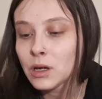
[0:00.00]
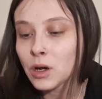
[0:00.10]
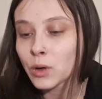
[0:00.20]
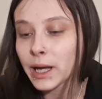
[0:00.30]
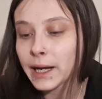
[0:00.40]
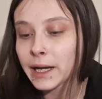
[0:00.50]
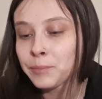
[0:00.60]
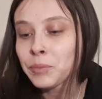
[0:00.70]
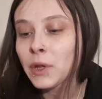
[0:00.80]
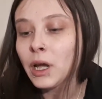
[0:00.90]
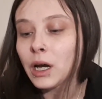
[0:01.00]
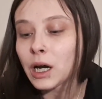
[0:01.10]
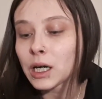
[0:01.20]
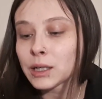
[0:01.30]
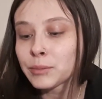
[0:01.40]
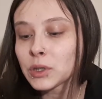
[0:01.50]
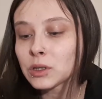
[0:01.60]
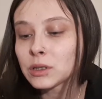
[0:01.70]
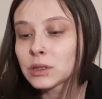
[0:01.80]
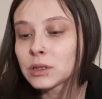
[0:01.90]
Okay,
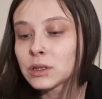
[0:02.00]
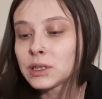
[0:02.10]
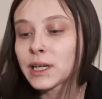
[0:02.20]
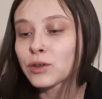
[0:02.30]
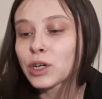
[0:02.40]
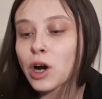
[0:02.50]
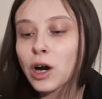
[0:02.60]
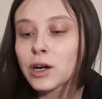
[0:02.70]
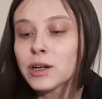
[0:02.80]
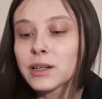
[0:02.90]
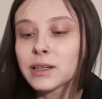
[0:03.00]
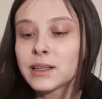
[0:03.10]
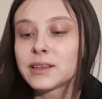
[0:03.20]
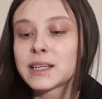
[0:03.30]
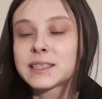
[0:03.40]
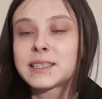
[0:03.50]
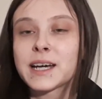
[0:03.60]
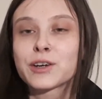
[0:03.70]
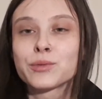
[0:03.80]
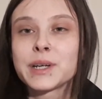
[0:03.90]
now the card in this
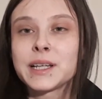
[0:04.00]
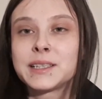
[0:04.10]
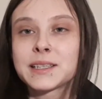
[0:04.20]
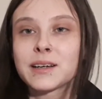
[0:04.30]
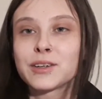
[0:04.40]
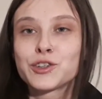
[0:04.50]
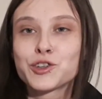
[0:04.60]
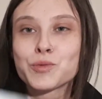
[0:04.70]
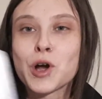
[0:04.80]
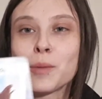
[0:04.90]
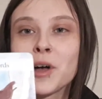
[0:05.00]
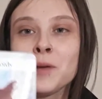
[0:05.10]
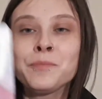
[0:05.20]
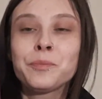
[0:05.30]
deck reads drama.